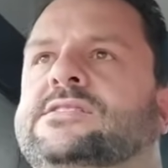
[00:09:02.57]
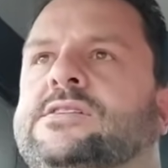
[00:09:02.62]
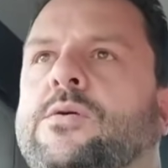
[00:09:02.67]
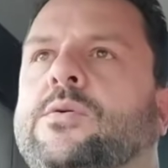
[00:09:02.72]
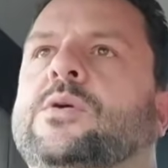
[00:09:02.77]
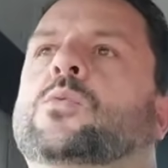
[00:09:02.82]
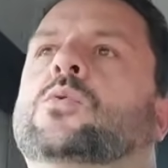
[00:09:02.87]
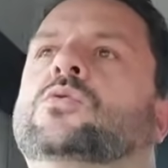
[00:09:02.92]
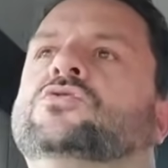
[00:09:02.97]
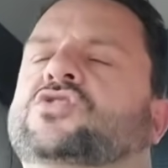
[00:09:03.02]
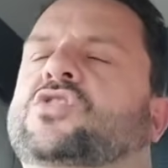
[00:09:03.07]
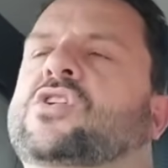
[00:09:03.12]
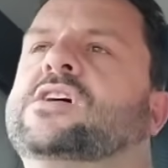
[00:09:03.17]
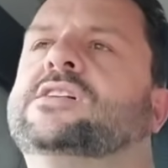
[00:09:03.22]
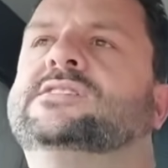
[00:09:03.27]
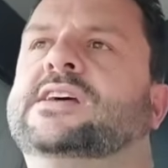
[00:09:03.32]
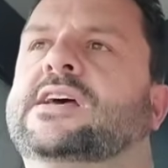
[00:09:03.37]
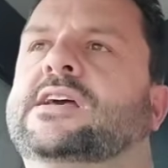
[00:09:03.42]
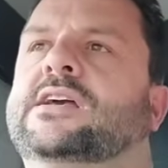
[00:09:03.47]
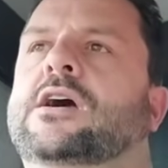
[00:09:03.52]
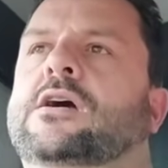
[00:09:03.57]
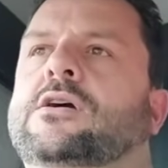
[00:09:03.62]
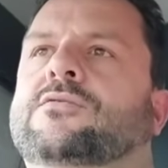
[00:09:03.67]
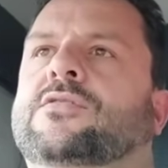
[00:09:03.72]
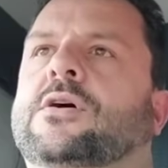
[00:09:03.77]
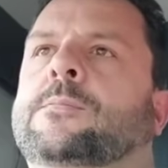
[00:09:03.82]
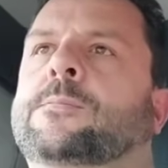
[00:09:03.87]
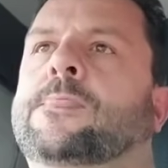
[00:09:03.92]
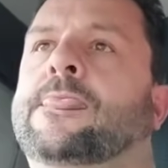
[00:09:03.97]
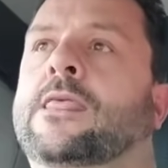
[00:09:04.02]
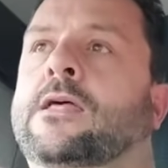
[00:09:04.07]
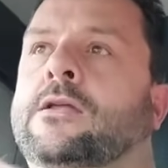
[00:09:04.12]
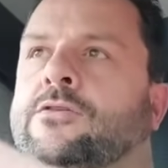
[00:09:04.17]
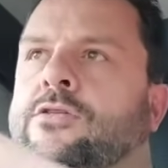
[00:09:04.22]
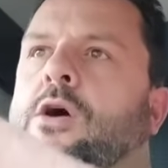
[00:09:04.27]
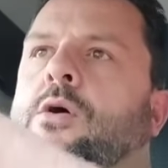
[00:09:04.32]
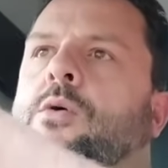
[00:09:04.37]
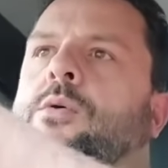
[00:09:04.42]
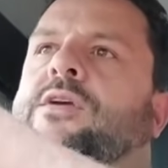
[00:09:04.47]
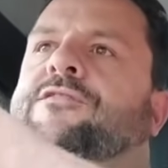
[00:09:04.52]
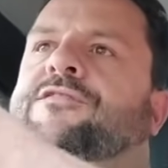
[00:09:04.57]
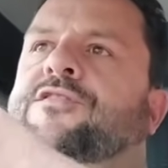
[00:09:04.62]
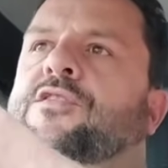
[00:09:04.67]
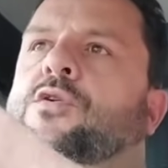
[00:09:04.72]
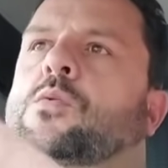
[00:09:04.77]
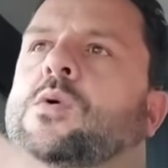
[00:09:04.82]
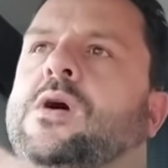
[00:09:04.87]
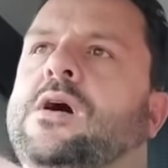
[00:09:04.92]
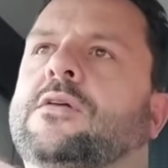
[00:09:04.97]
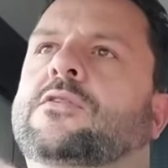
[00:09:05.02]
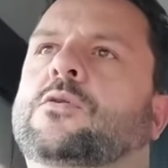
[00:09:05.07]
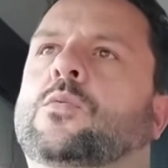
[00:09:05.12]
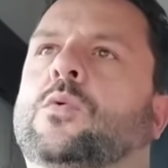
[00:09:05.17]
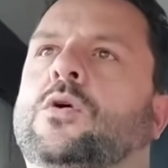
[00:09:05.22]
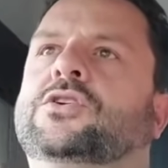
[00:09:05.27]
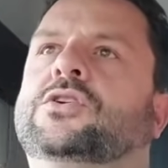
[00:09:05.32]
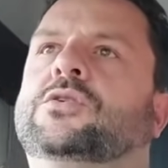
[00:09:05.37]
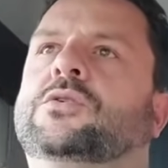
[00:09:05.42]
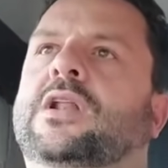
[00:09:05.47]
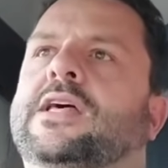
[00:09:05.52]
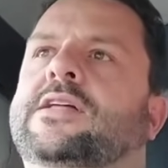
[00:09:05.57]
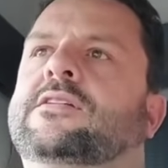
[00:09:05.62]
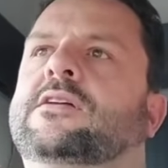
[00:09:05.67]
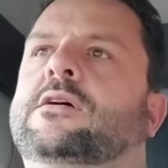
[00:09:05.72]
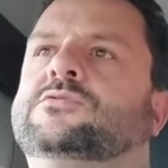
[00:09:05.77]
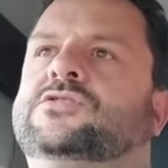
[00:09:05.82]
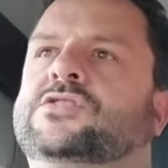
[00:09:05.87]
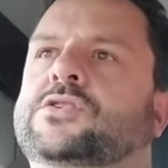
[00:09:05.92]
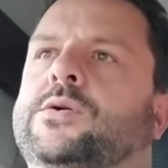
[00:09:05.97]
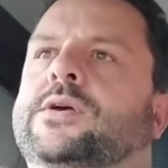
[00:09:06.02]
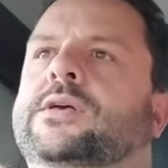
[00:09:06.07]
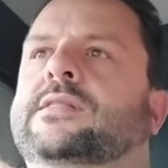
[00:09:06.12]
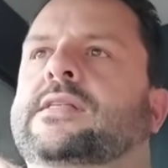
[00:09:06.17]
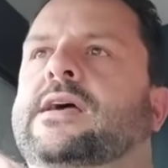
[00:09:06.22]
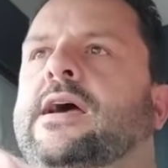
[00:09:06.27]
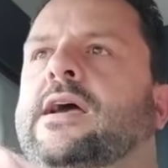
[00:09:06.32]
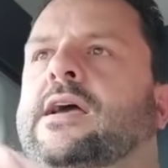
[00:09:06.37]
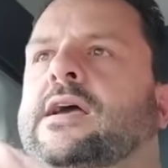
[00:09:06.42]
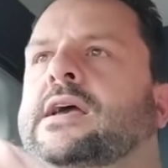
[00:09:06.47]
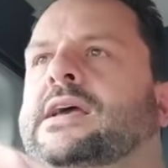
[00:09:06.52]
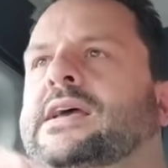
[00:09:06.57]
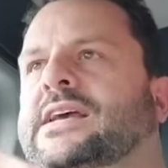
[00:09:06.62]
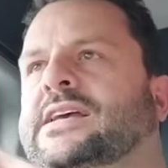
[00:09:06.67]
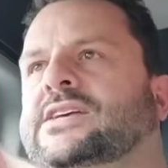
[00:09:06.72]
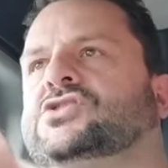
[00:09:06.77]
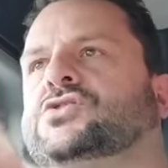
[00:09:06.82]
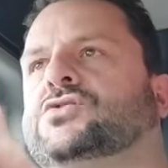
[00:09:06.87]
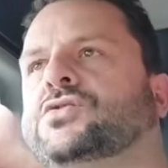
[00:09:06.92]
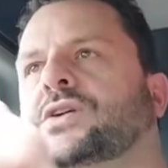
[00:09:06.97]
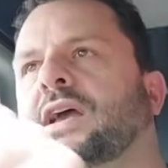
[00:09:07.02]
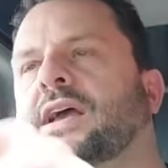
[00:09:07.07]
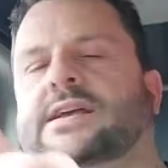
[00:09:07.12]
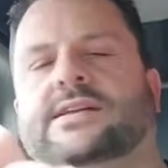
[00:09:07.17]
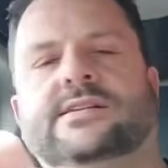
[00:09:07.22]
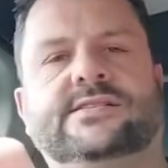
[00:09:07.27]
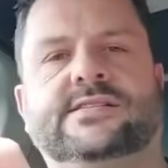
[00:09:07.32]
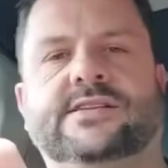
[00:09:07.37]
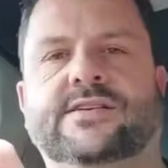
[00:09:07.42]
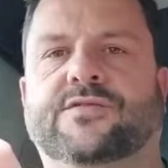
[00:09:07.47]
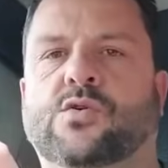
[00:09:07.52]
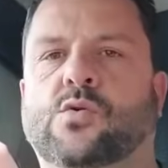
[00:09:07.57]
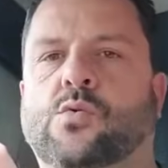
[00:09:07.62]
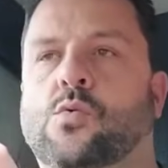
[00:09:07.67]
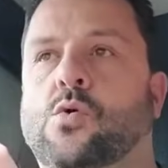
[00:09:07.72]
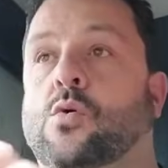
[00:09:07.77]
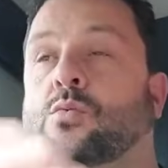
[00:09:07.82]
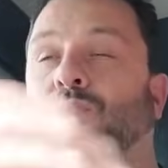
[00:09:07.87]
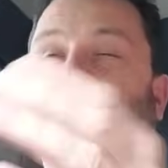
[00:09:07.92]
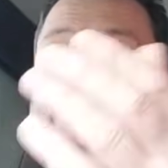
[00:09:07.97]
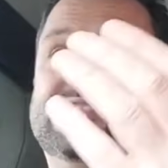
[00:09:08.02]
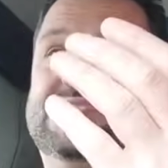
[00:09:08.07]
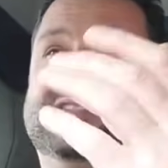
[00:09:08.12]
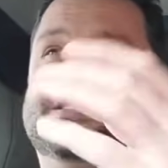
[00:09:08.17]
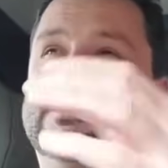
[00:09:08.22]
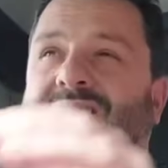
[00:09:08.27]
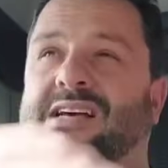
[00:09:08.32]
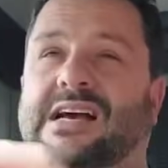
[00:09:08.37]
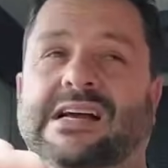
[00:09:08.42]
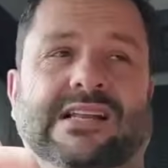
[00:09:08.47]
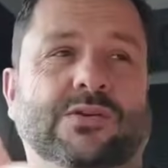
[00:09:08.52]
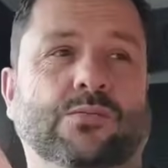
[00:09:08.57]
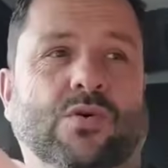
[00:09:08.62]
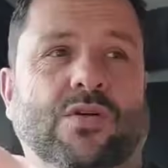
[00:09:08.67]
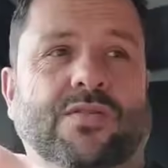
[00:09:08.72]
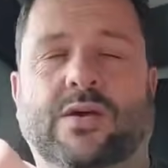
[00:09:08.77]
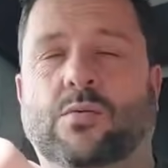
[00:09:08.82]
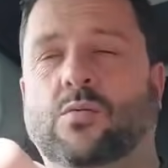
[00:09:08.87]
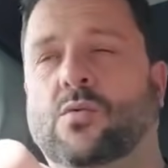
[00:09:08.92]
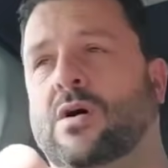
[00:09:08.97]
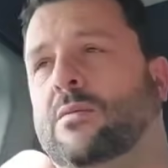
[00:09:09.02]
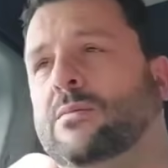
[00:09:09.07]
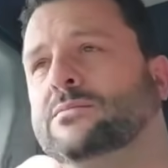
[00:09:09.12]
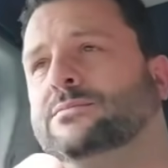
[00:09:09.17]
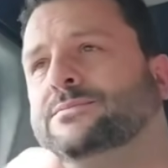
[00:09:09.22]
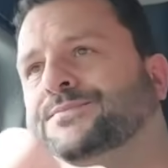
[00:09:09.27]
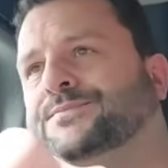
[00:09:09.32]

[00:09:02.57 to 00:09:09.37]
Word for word: So it will try and take over knowing full well that what you'll end up doing there is creating civil war, which is exactly what they want.